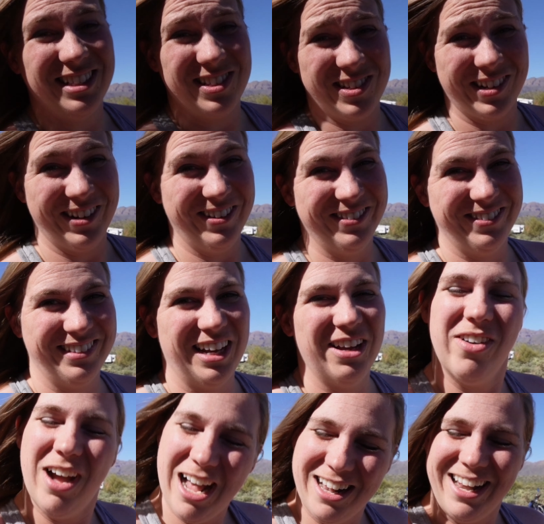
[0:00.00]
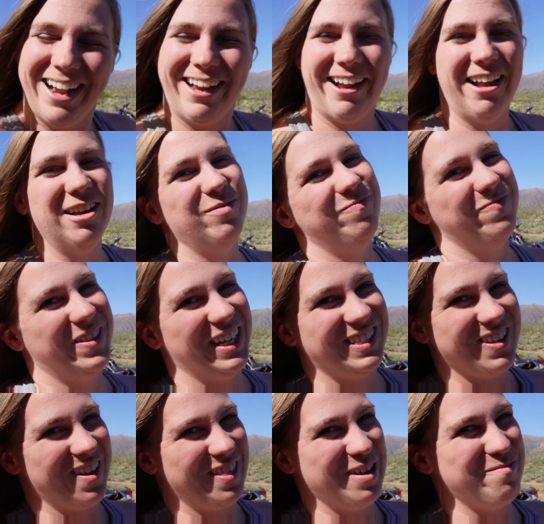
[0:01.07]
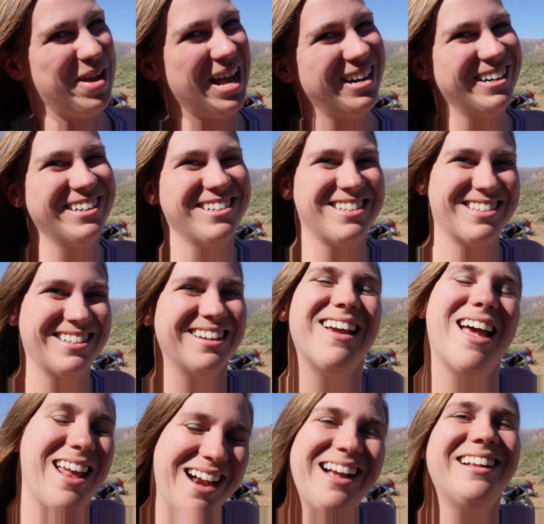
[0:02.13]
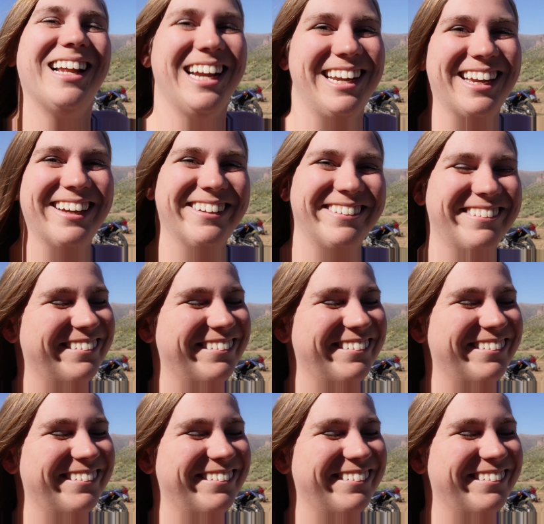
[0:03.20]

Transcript: it's true. If I like it, that's all that matters. And I like it